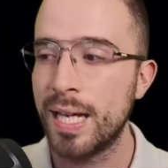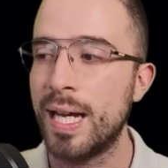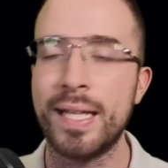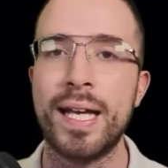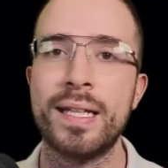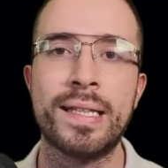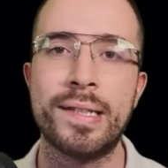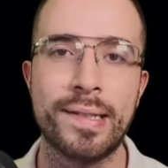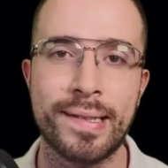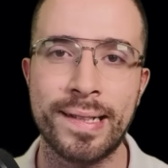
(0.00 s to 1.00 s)
And then you
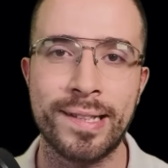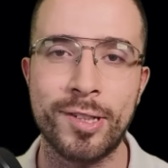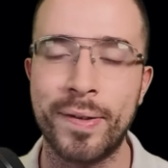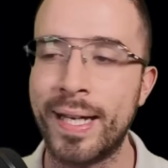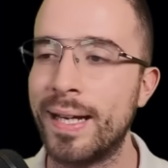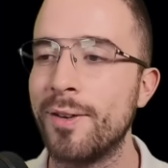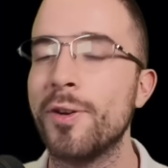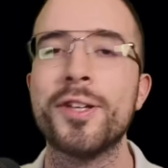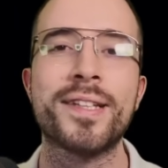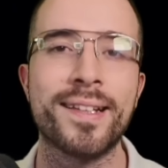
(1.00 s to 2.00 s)
just didn't do it. Or
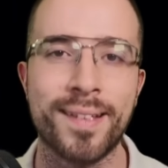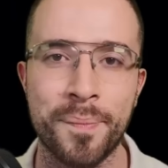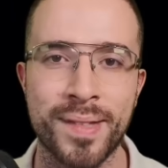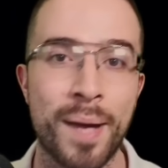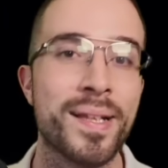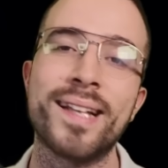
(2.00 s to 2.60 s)
you did sometimes.